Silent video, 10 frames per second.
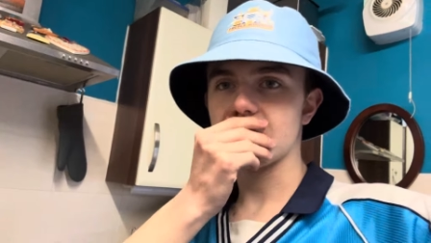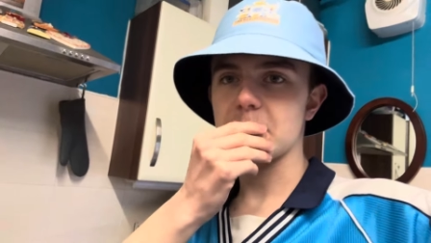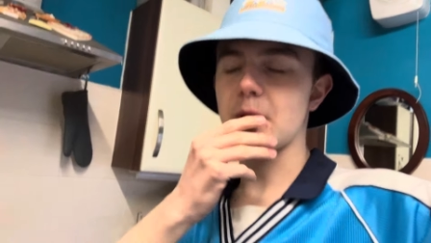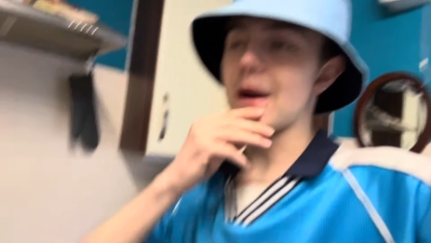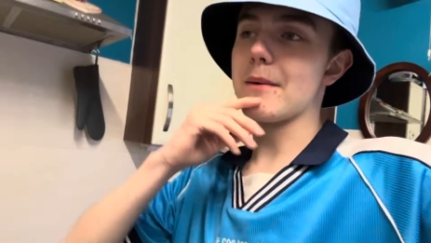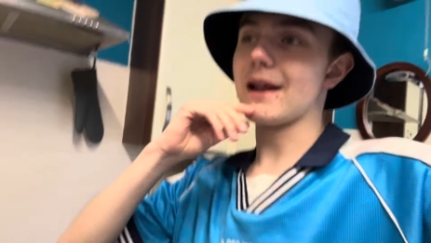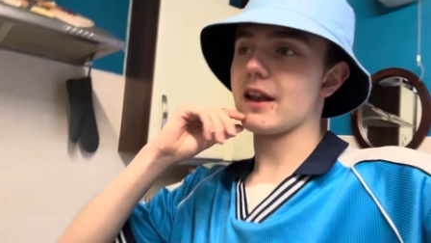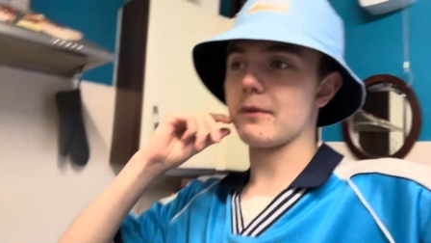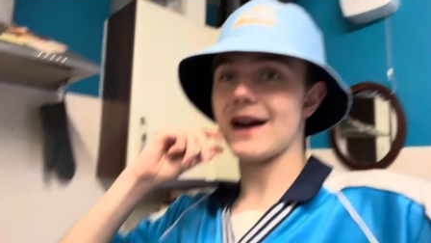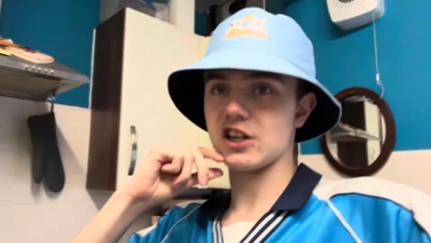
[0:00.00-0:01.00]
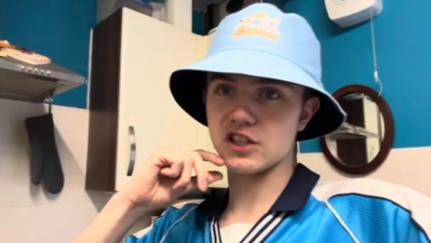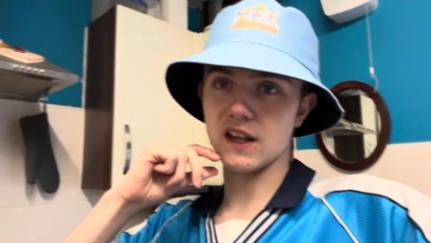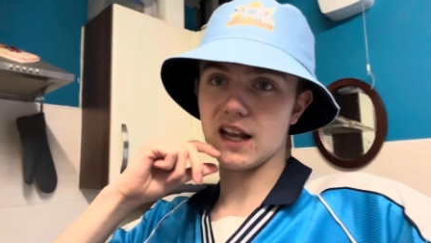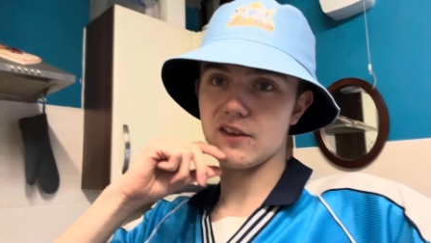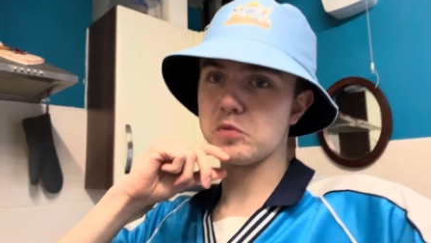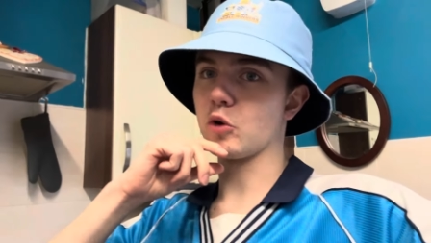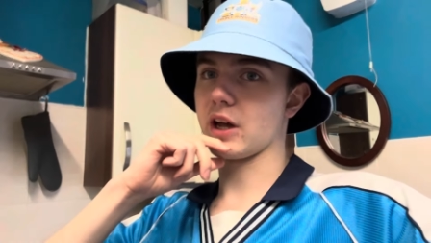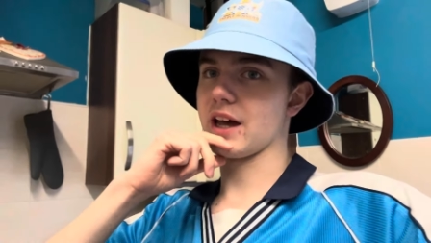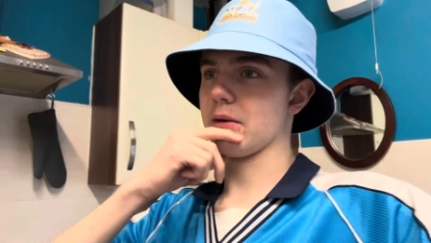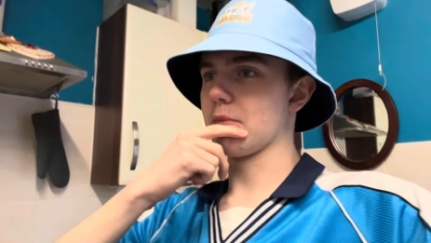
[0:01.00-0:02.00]
but my man of the match in the Liverpool
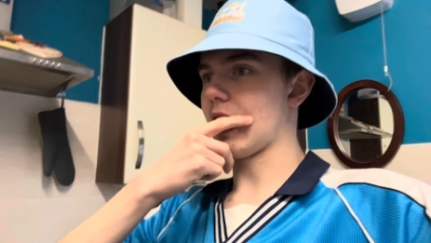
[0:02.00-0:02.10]
game,